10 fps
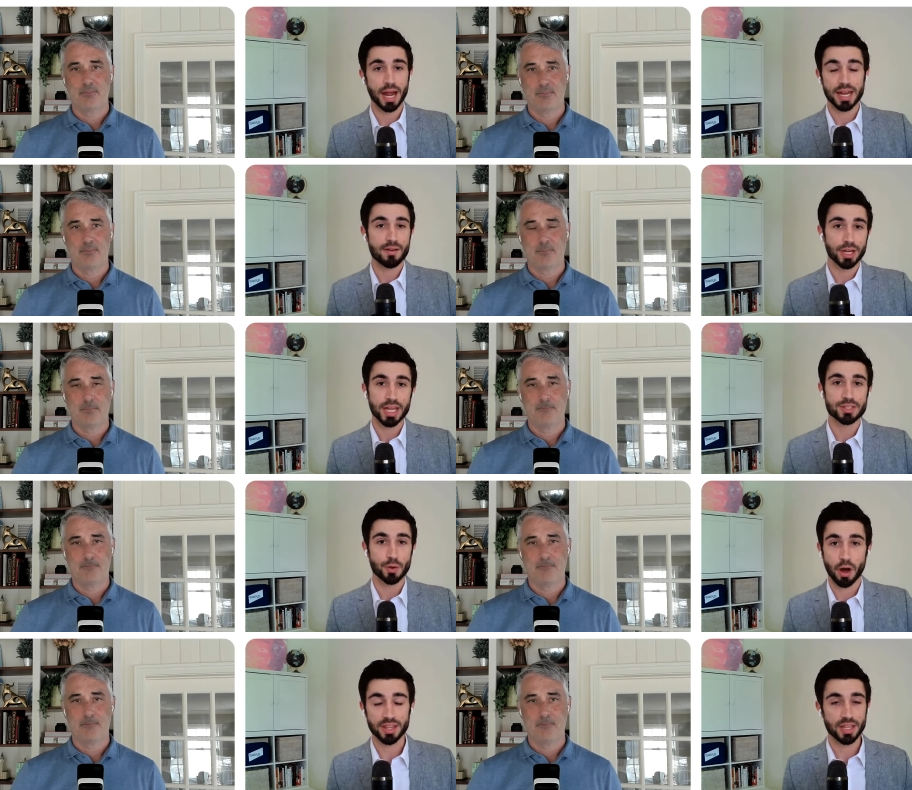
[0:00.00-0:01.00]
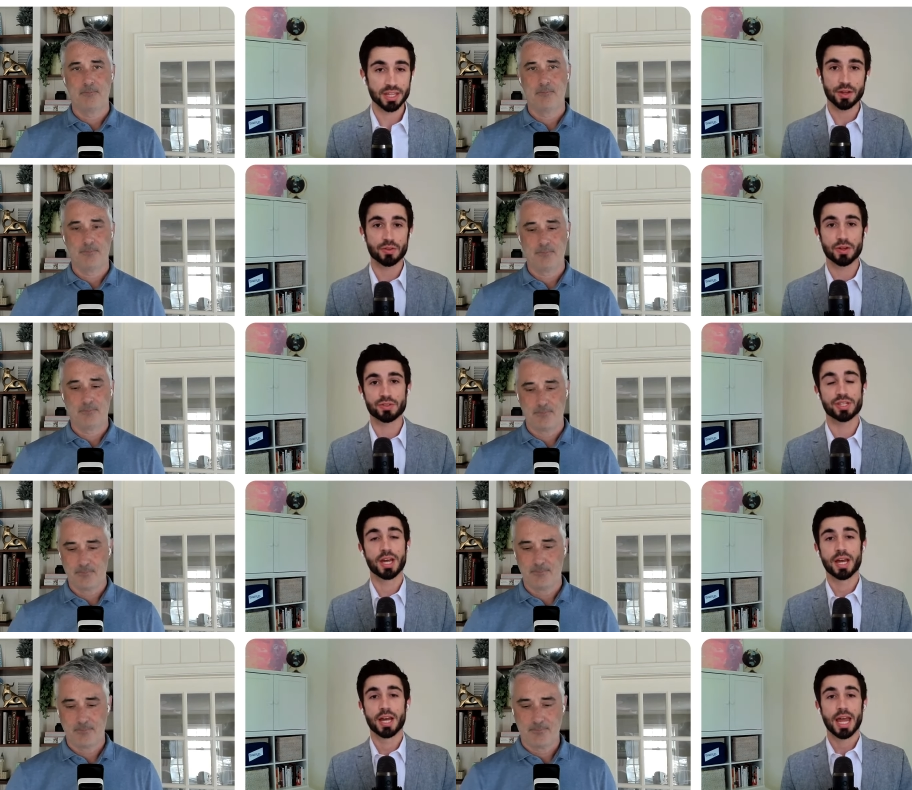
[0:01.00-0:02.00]
Speaker 1: and I never get to a all. There, there's
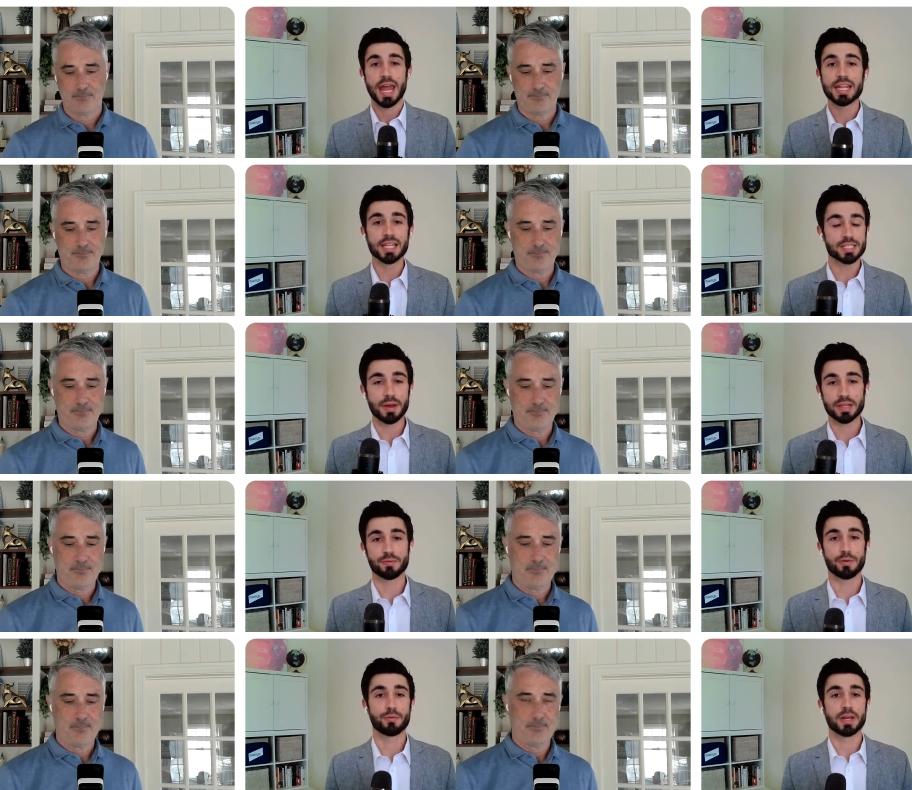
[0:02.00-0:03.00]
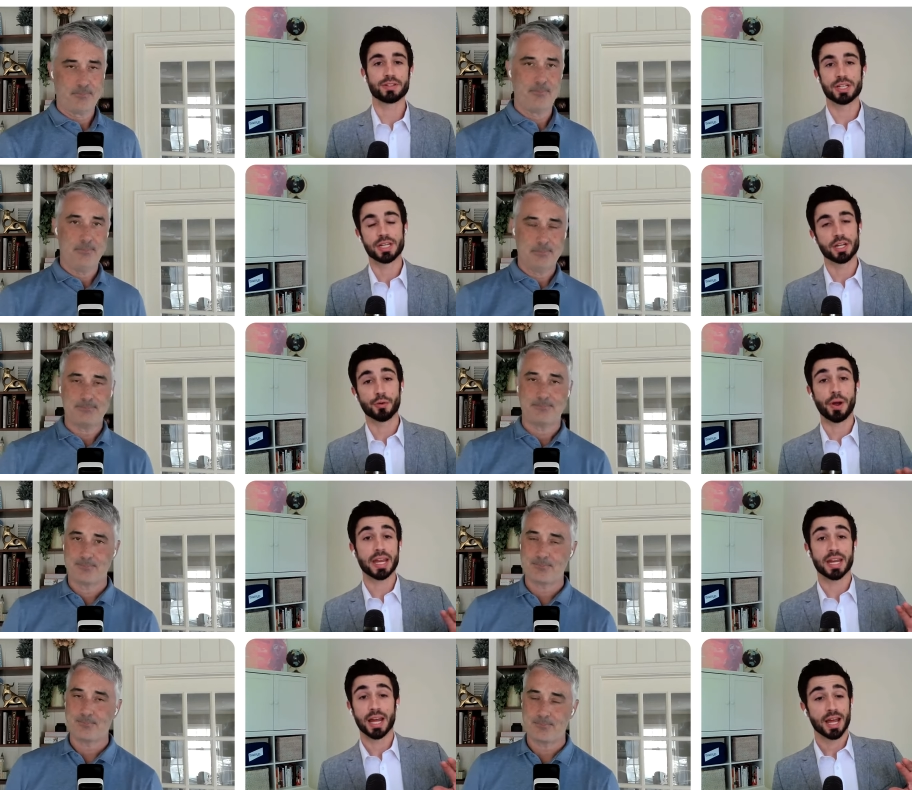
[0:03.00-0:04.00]
endless amounts of information. You're
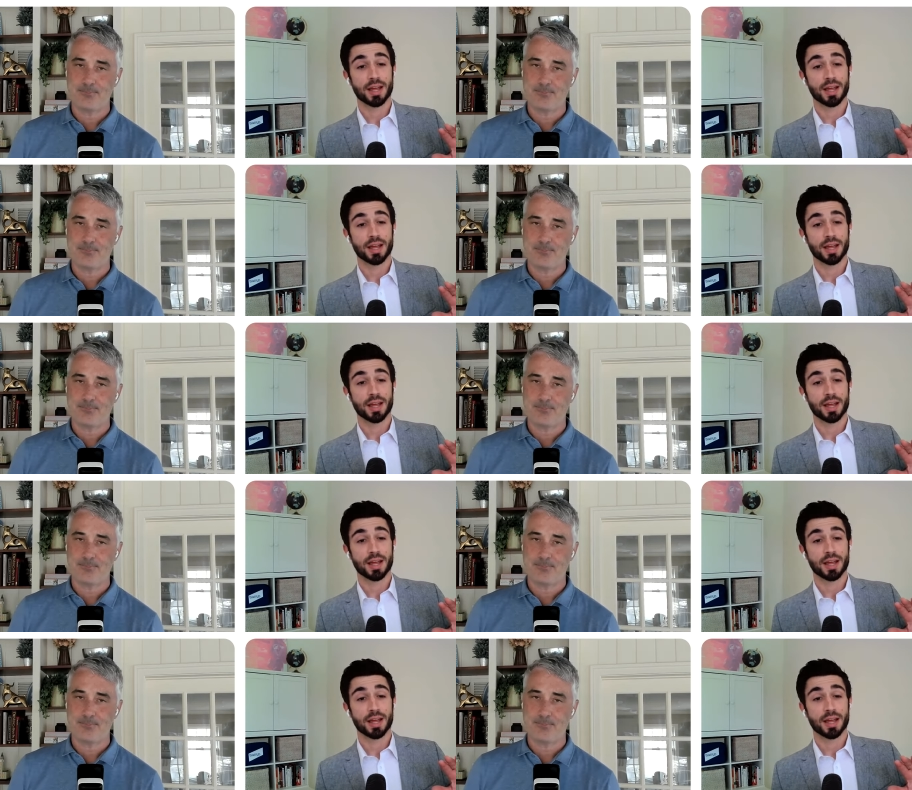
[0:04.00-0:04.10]
right.